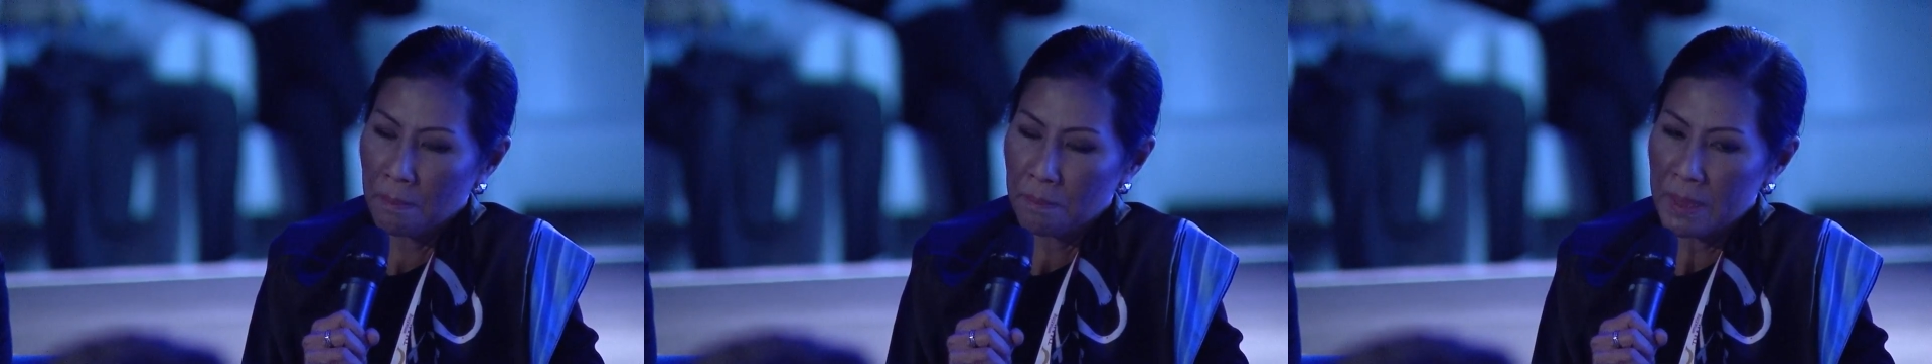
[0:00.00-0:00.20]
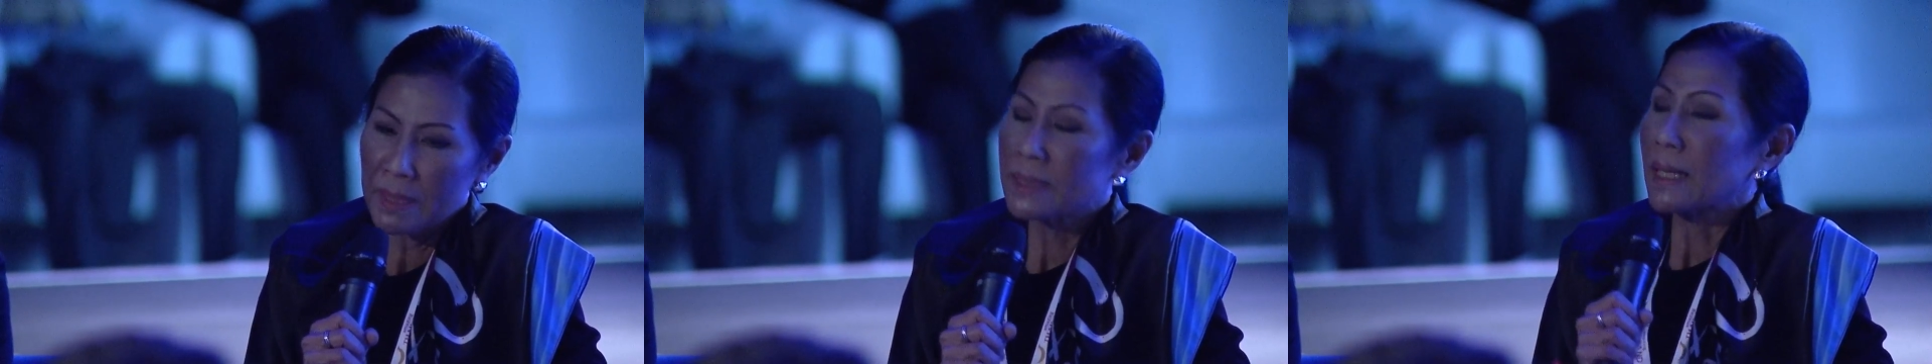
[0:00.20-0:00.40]

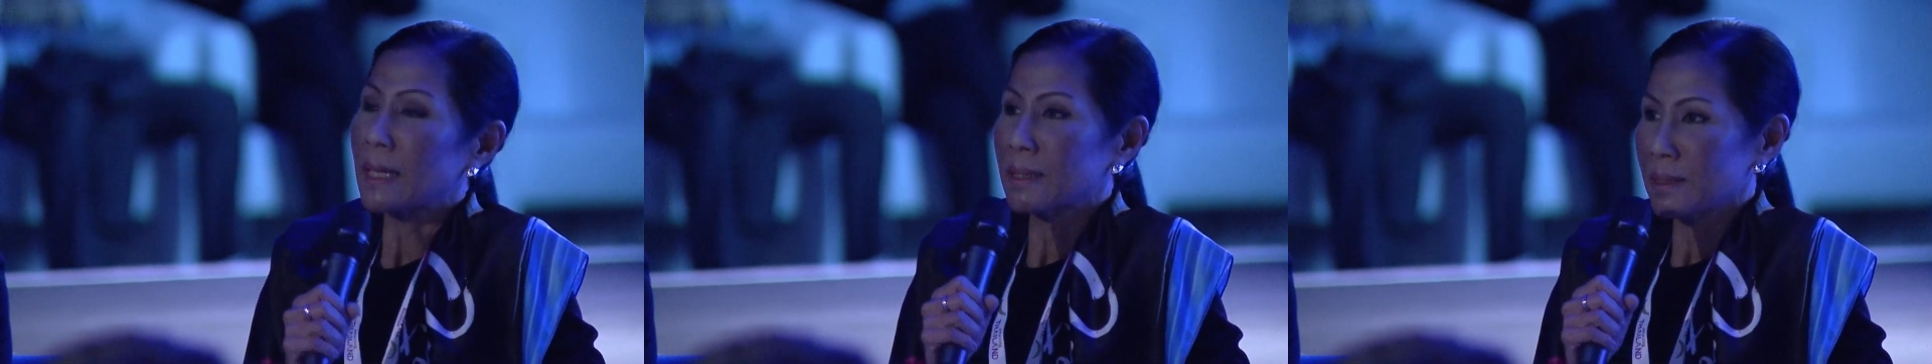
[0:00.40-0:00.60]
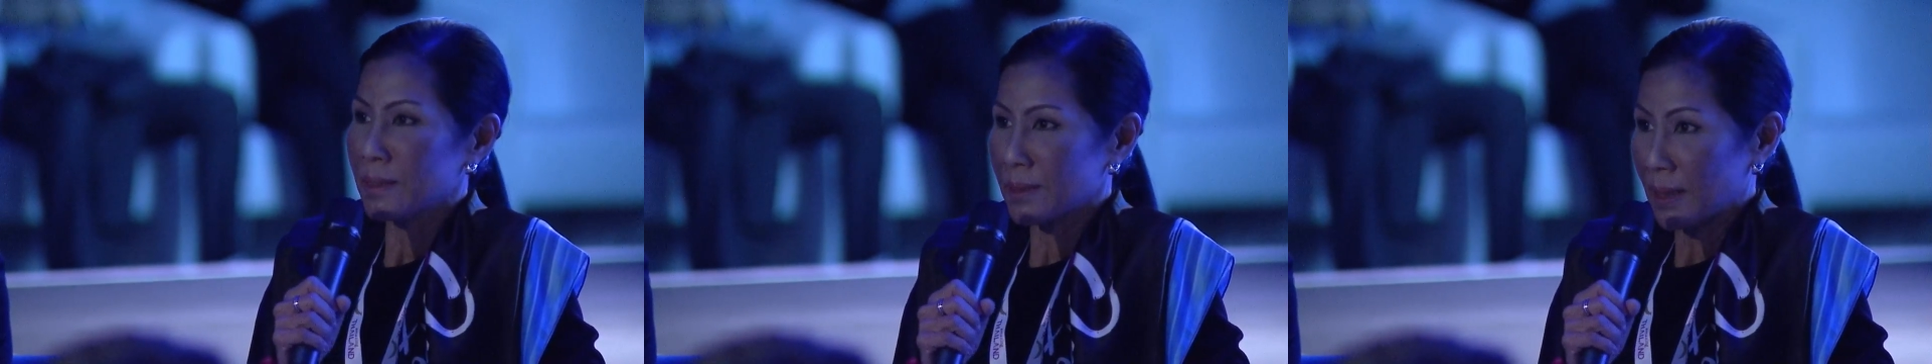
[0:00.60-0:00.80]

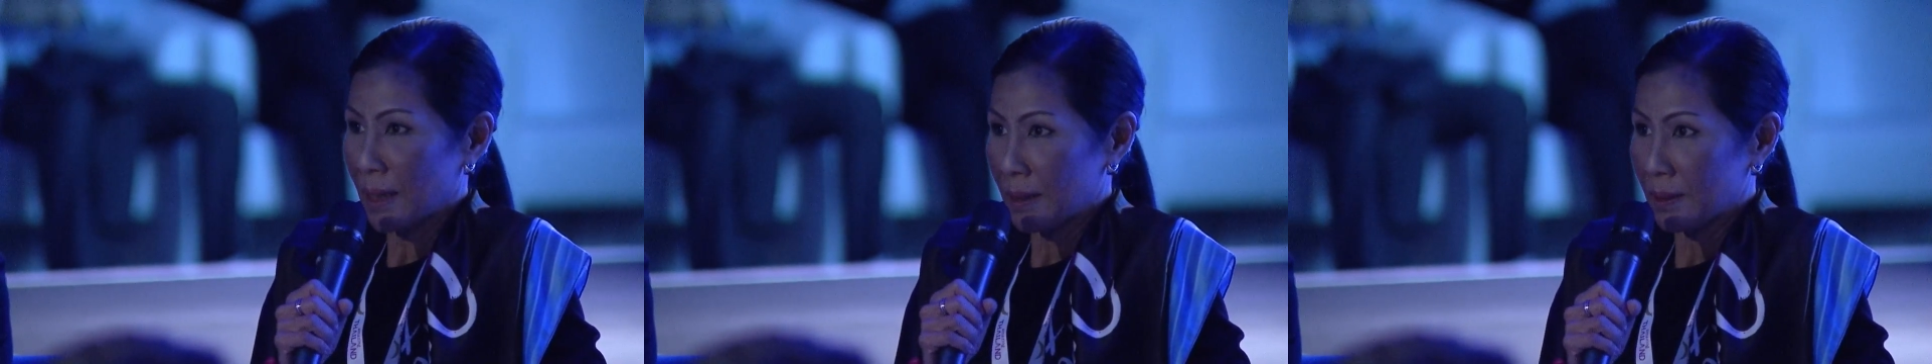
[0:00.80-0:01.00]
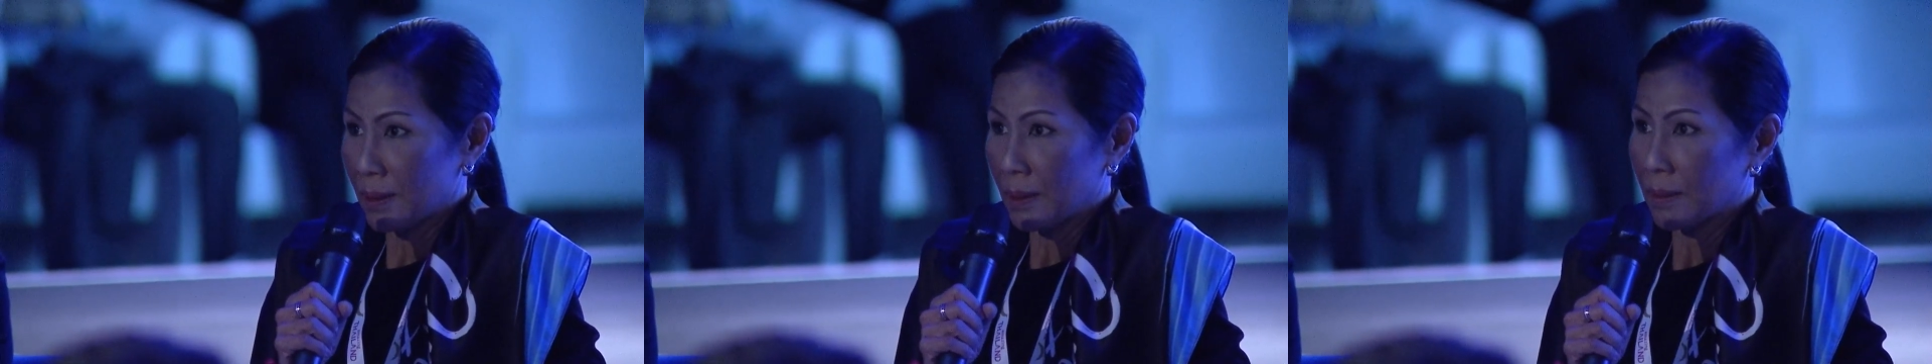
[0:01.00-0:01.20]

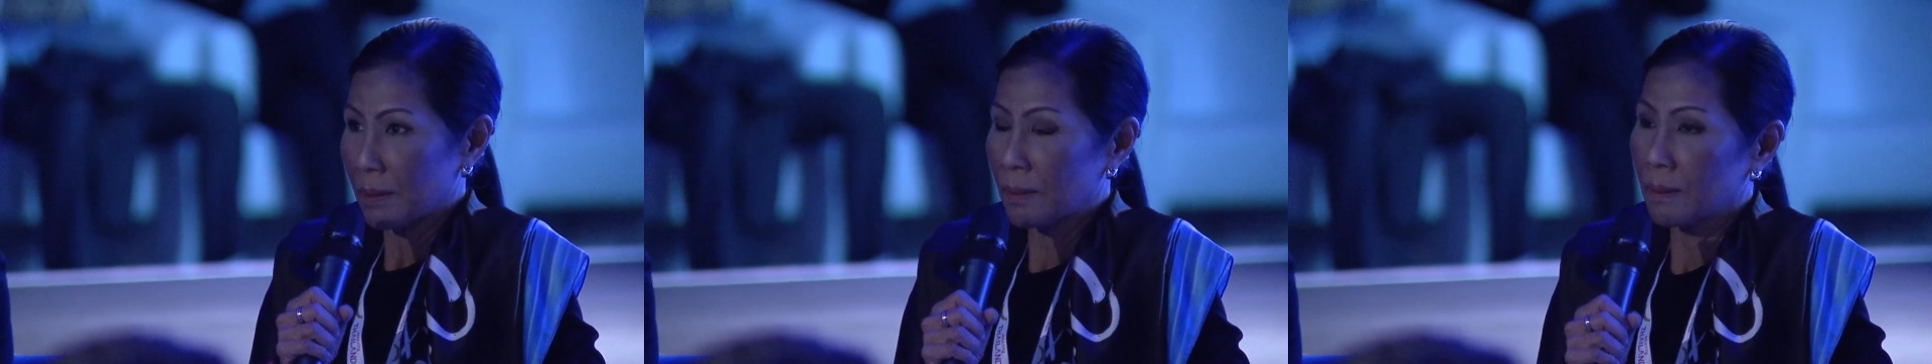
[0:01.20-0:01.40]
misunderstanding.